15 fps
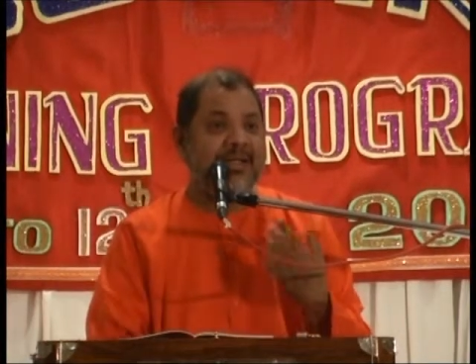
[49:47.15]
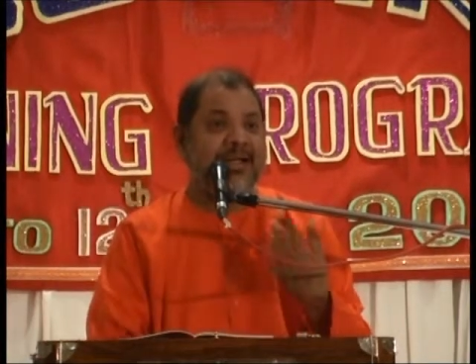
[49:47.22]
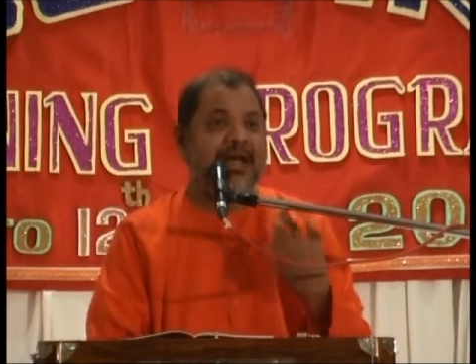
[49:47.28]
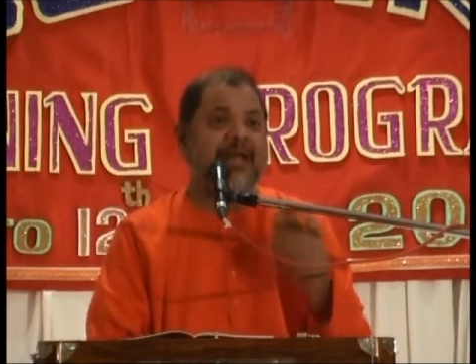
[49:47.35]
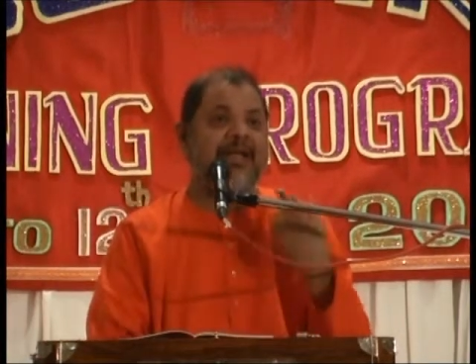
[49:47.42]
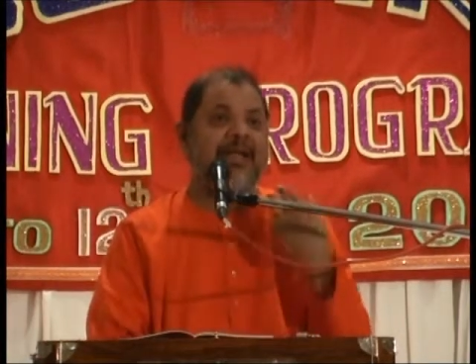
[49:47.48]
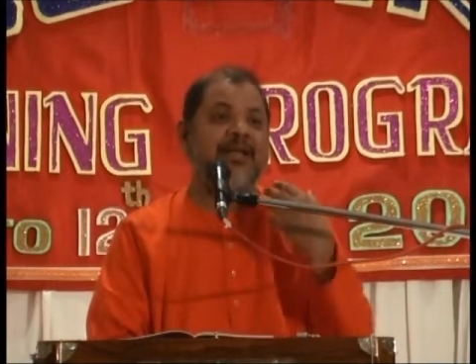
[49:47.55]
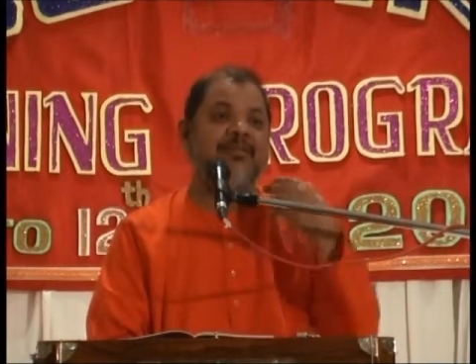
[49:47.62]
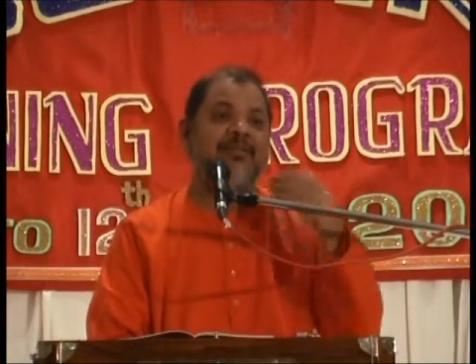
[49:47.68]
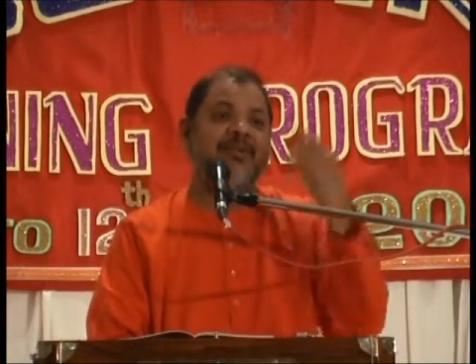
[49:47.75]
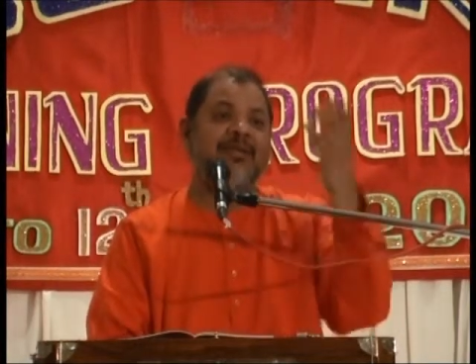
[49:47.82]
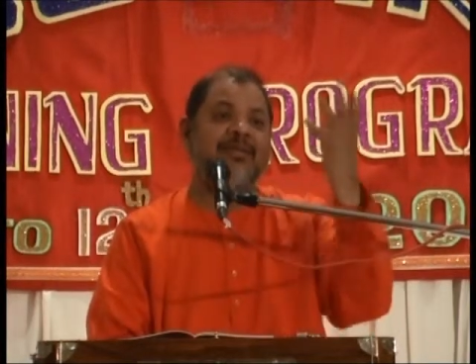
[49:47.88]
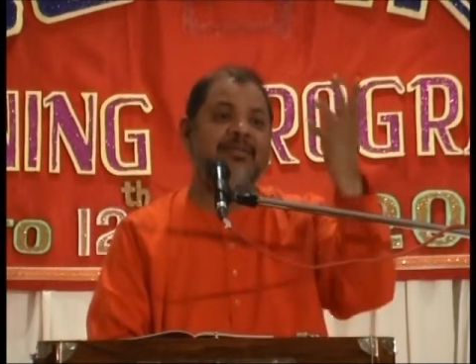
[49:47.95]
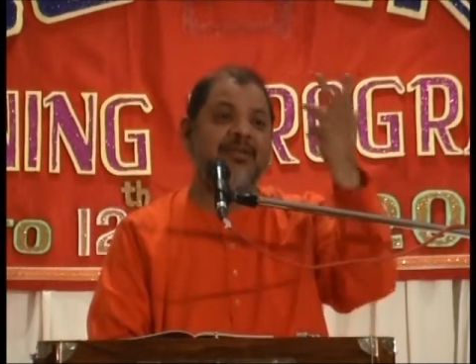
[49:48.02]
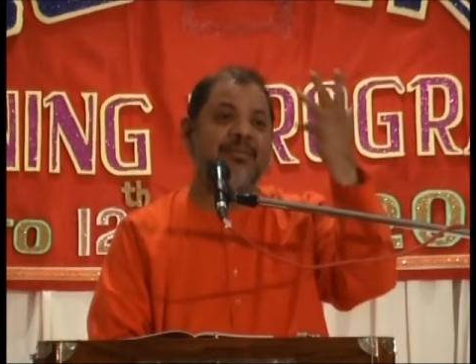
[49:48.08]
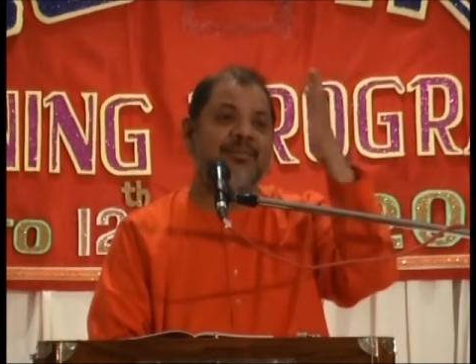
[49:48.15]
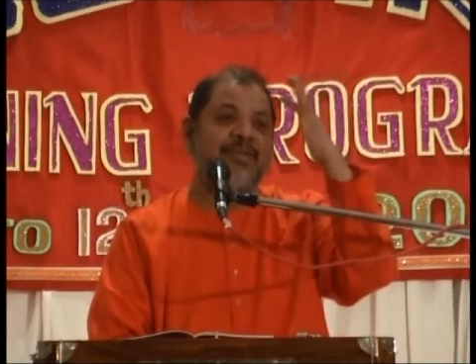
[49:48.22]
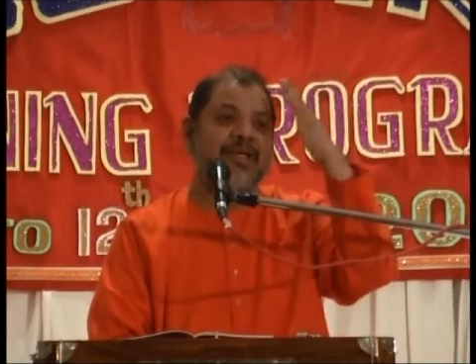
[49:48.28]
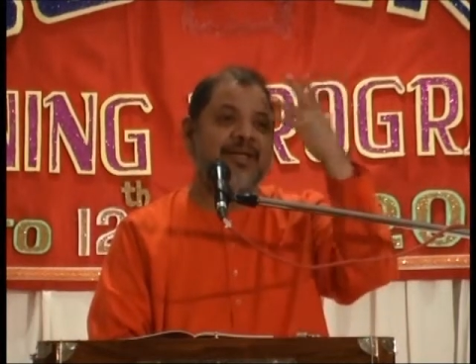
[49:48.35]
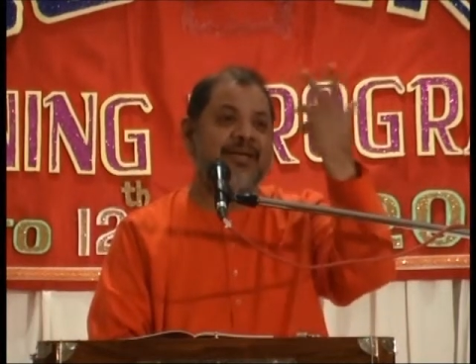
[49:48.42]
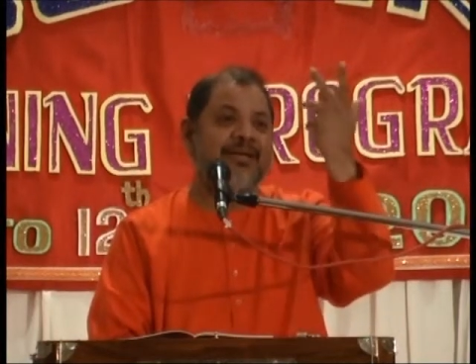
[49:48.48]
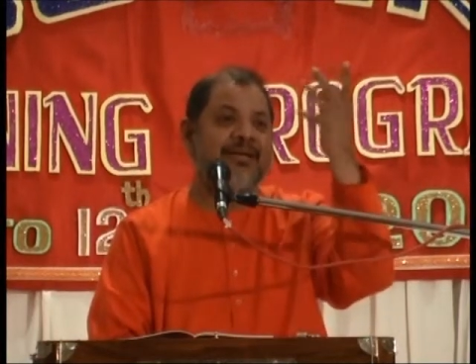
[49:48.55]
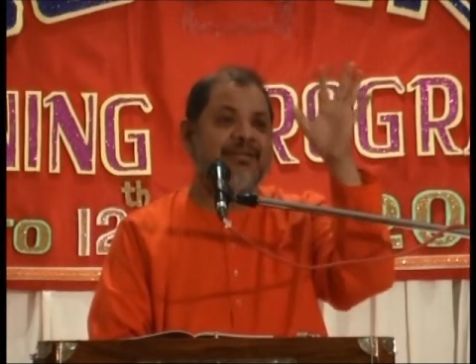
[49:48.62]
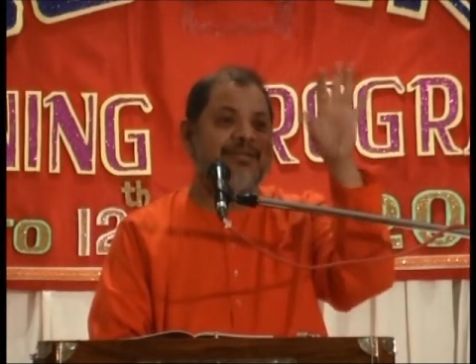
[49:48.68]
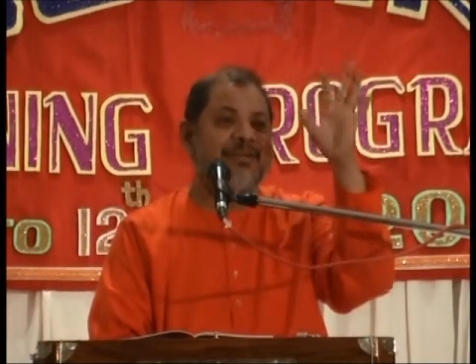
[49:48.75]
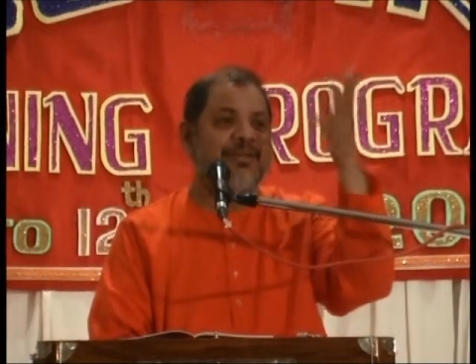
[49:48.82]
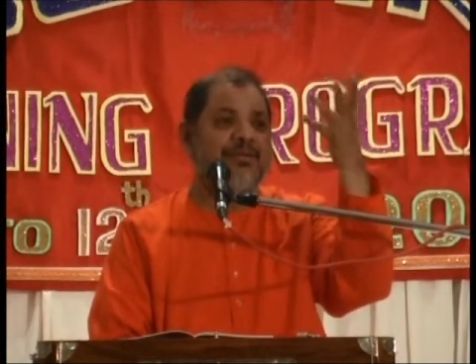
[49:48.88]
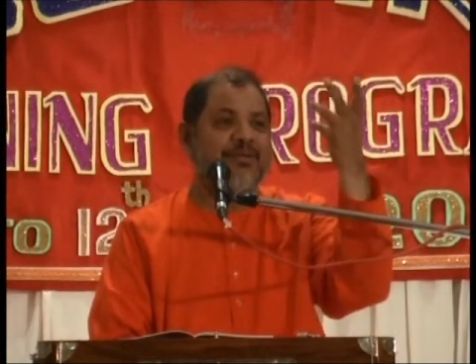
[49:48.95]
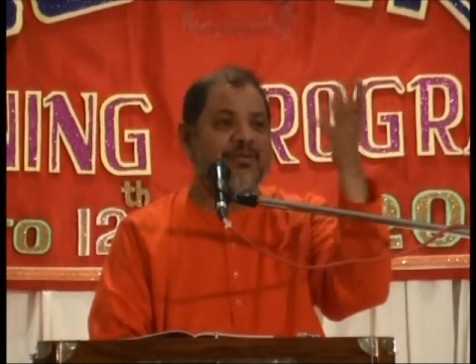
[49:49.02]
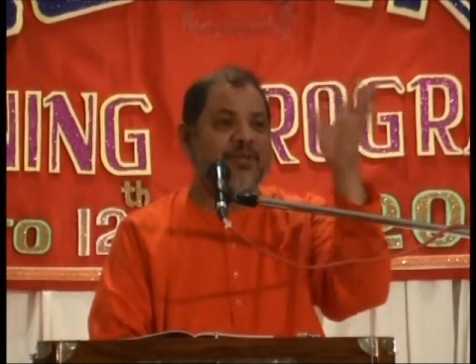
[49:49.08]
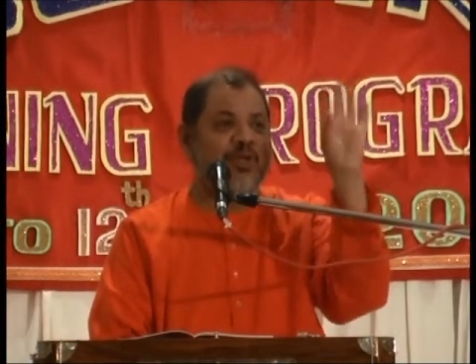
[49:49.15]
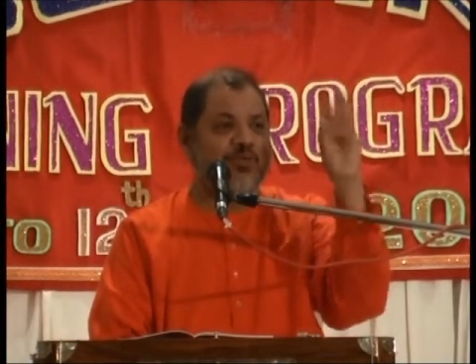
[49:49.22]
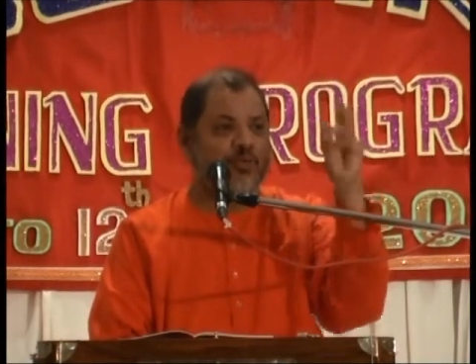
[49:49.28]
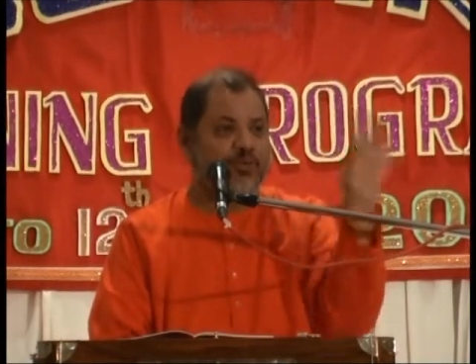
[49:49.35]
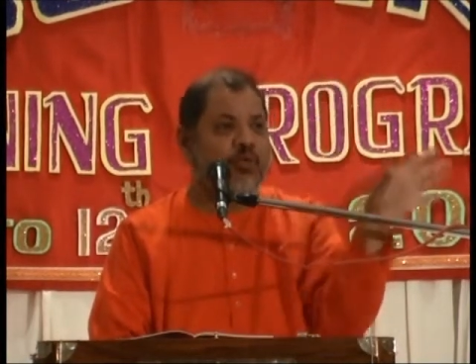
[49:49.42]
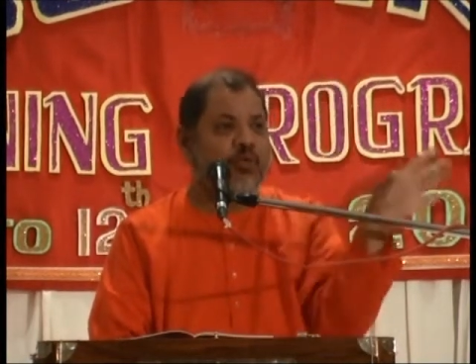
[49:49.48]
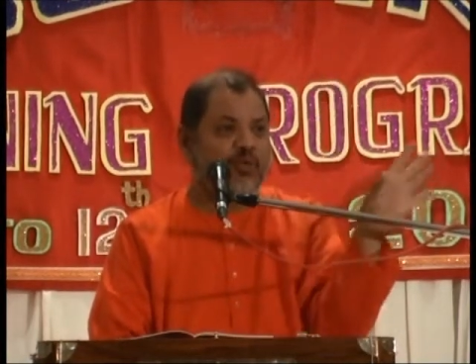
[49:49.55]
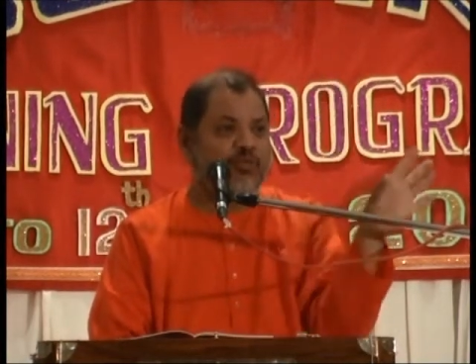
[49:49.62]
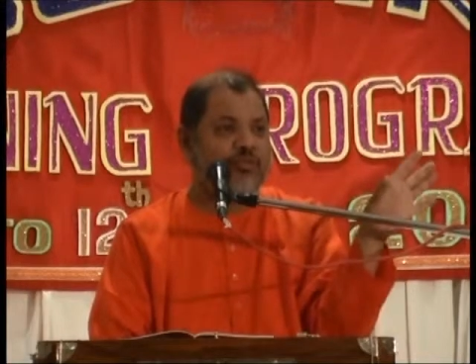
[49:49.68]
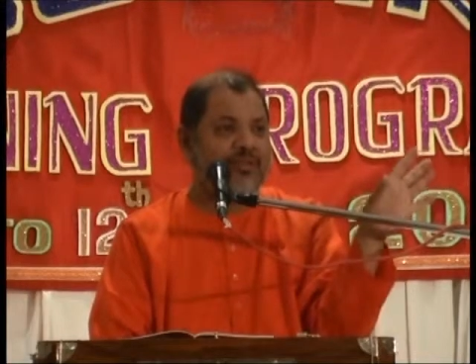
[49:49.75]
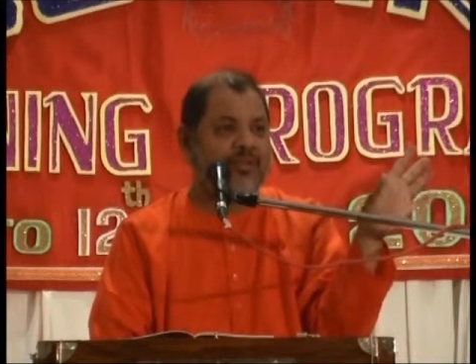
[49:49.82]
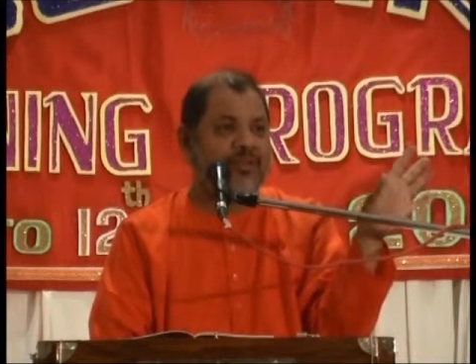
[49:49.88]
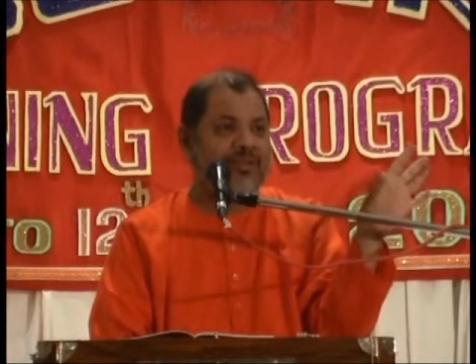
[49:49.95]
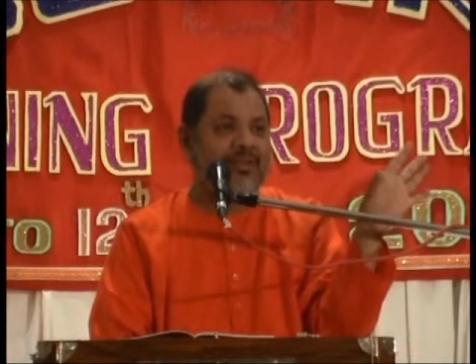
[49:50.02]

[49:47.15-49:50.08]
And if that subject itself is confused,